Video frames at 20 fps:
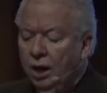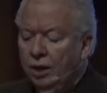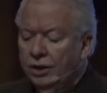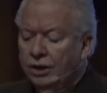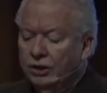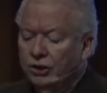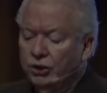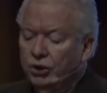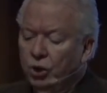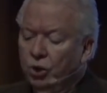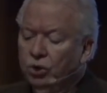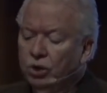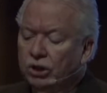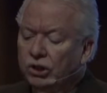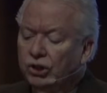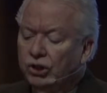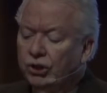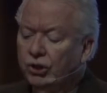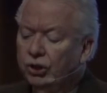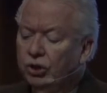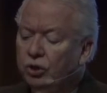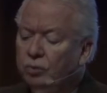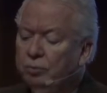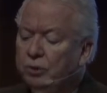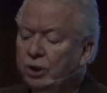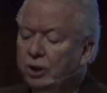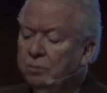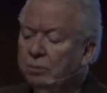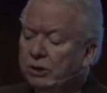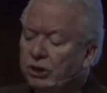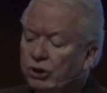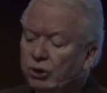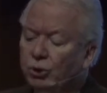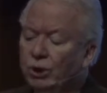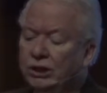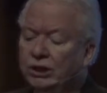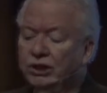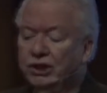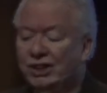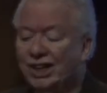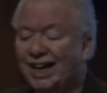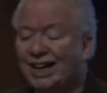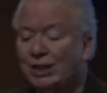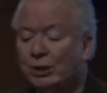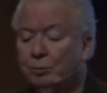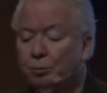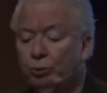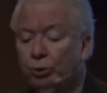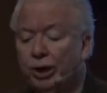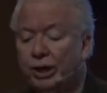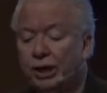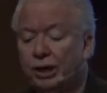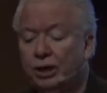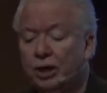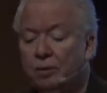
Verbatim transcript: that so consumed him and so exasperated